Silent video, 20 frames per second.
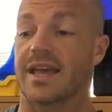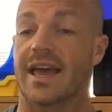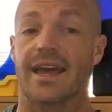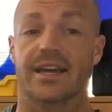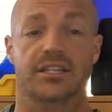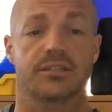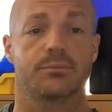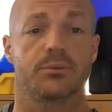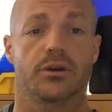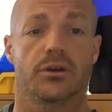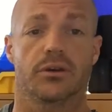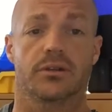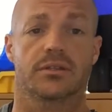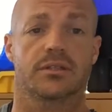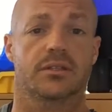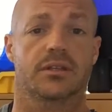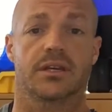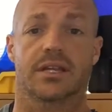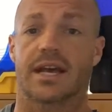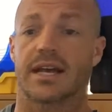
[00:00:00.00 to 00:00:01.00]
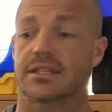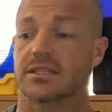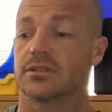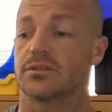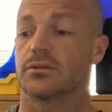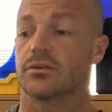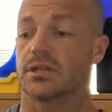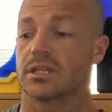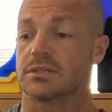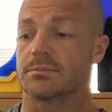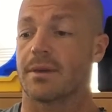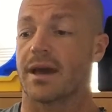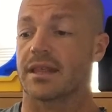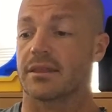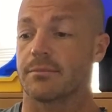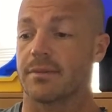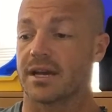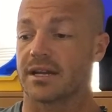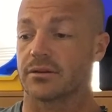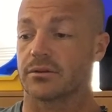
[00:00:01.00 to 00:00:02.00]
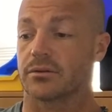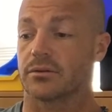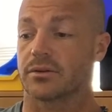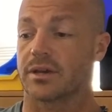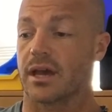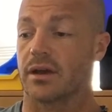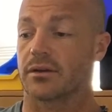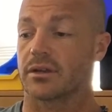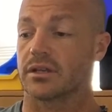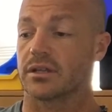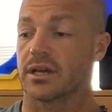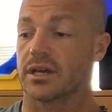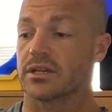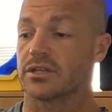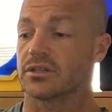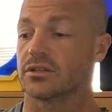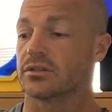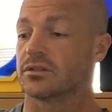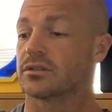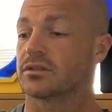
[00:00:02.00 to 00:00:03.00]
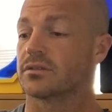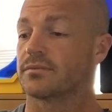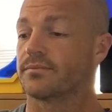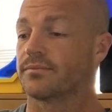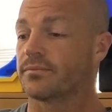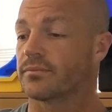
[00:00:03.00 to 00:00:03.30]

experts that had to do these mathematical calculations.